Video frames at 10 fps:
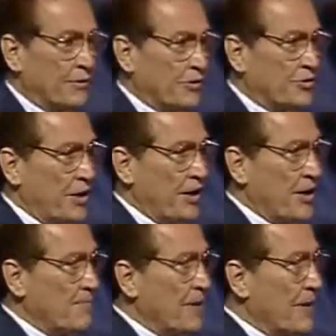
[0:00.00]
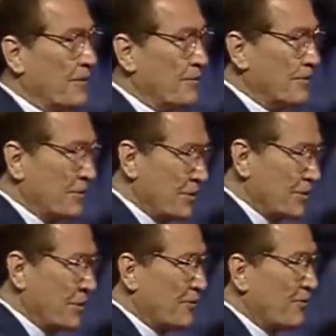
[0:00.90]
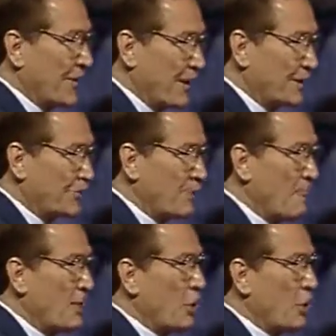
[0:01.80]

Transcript: to say amen to these other facts.